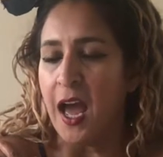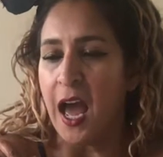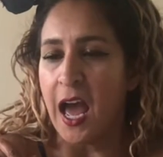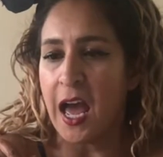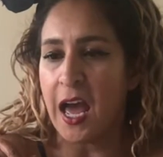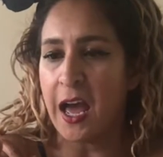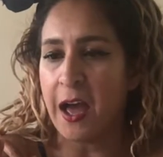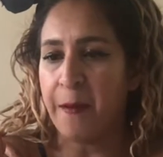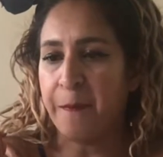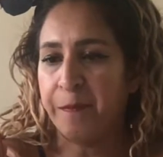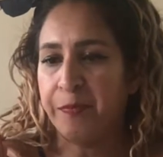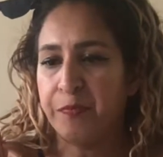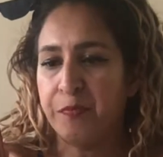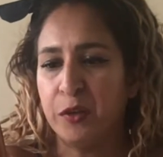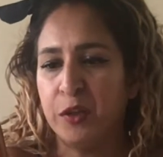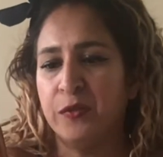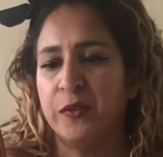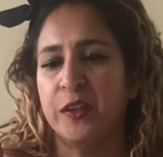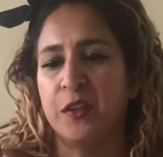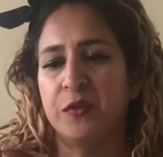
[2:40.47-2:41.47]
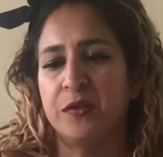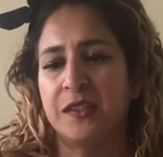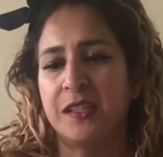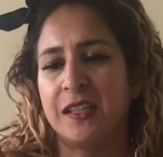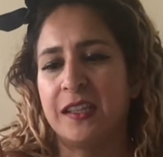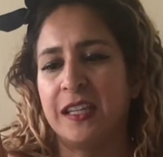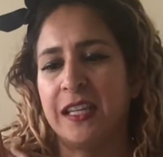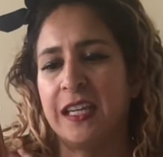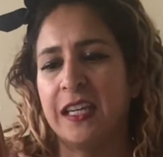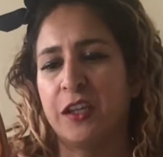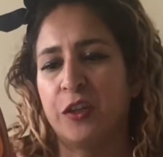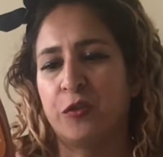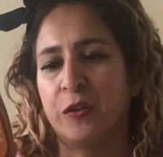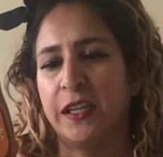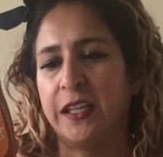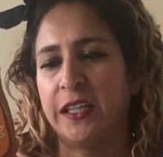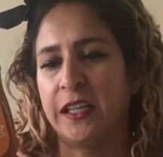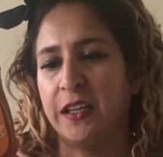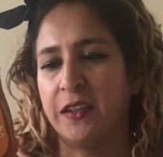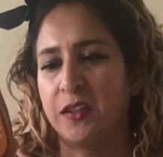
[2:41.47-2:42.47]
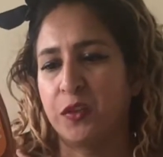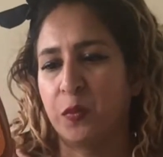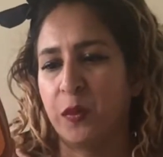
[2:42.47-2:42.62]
Moving on to the ingredients,